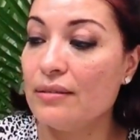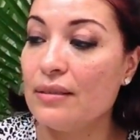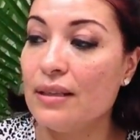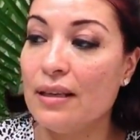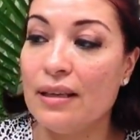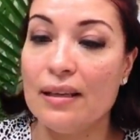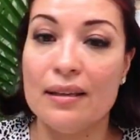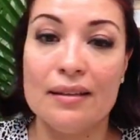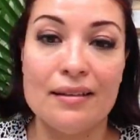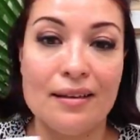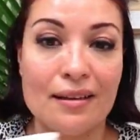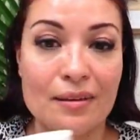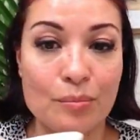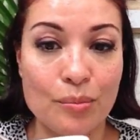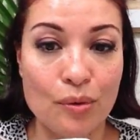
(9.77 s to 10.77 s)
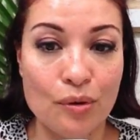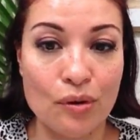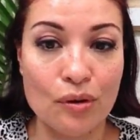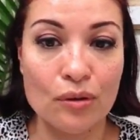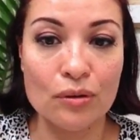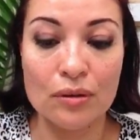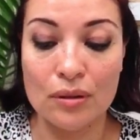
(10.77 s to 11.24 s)
in a
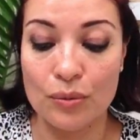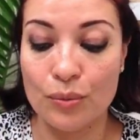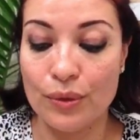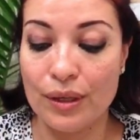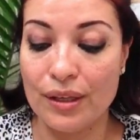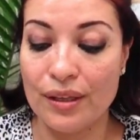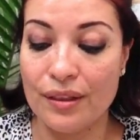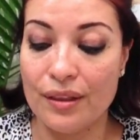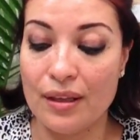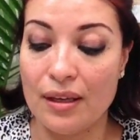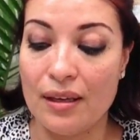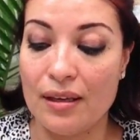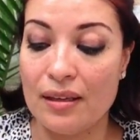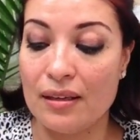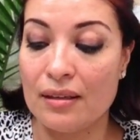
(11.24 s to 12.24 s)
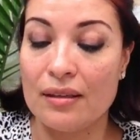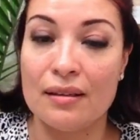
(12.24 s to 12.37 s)
bowl with a